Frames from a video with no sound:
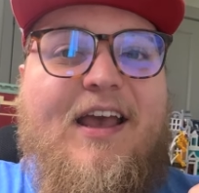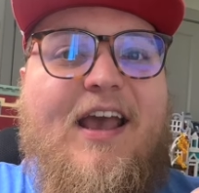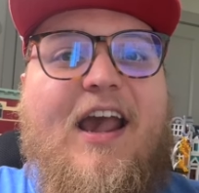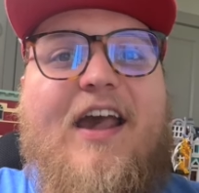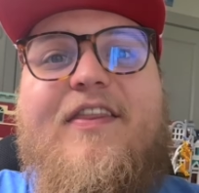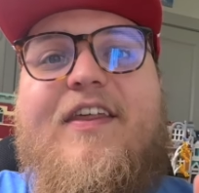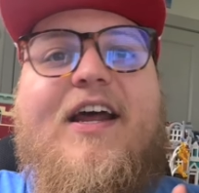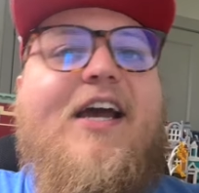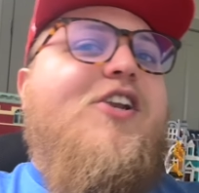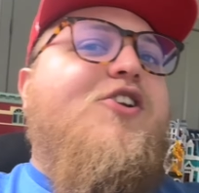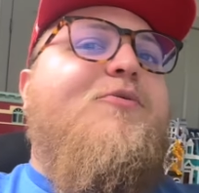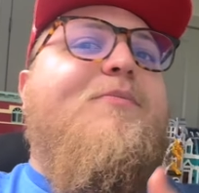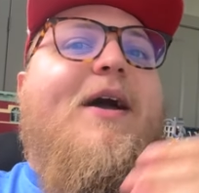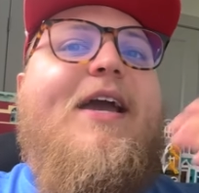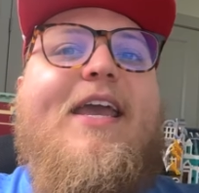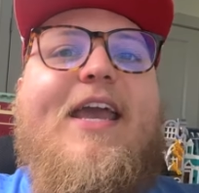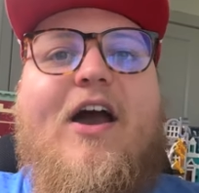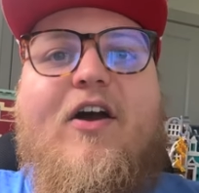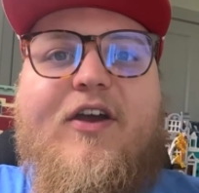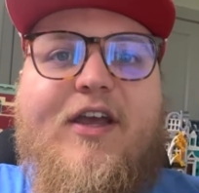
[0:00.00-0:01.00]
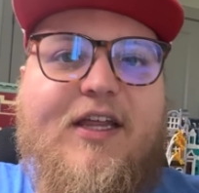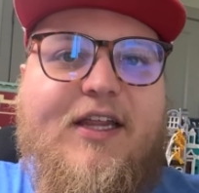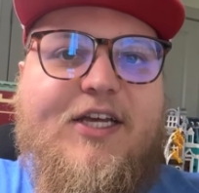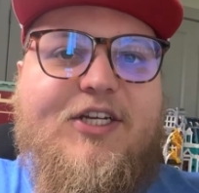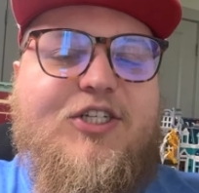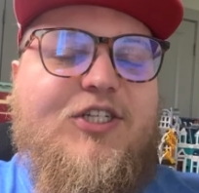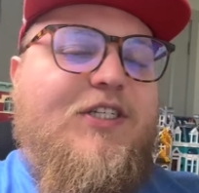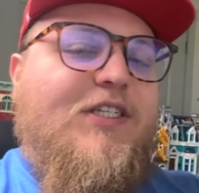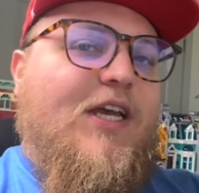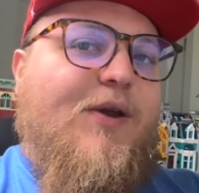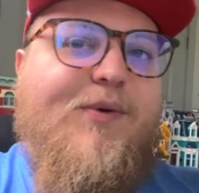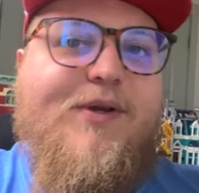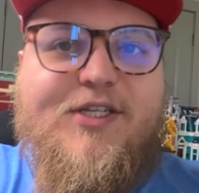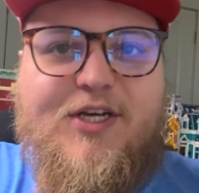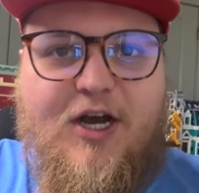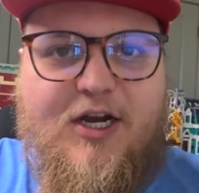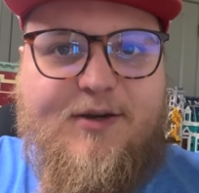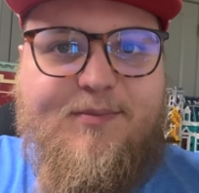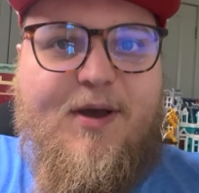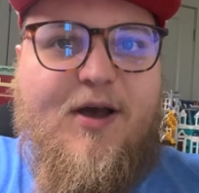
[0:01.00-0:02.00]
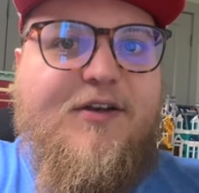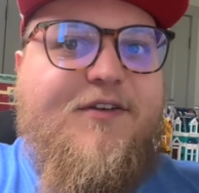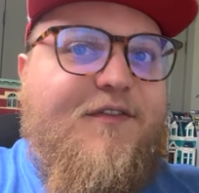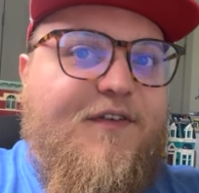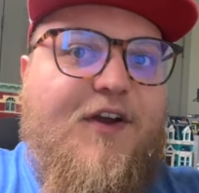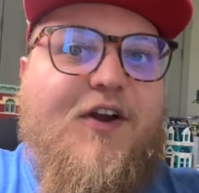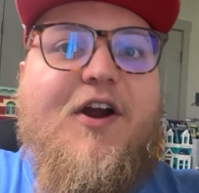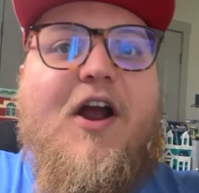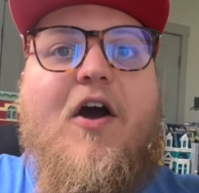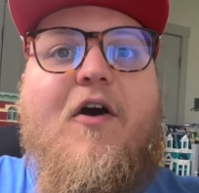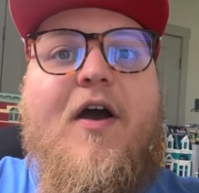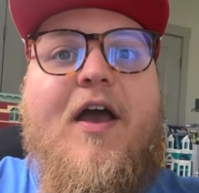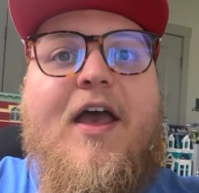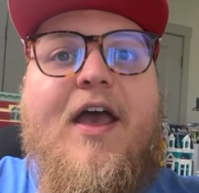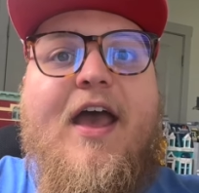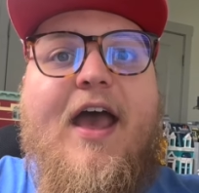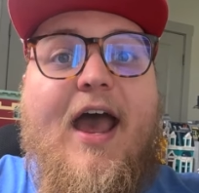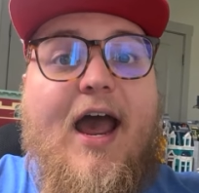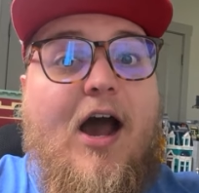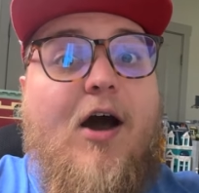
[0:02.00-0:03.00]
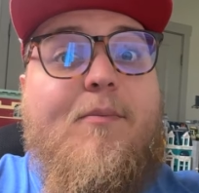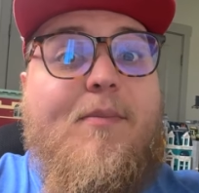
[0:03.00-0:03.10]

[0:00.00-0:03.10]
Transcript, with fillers: and then I do my calculations like we talked about to figure out how